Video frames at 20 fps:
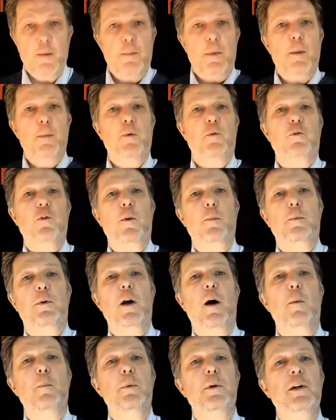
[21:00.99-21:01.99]
people from
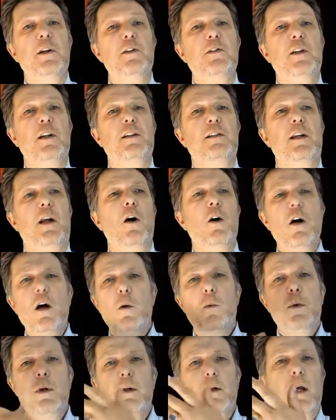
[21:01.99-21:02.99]
companies, and say,
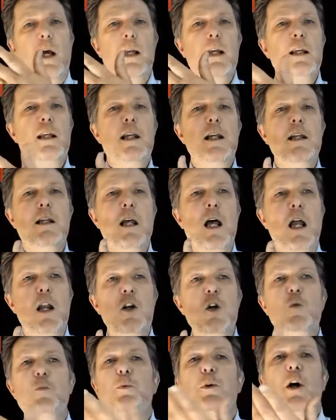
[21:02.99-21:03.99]
oh, we've got to need new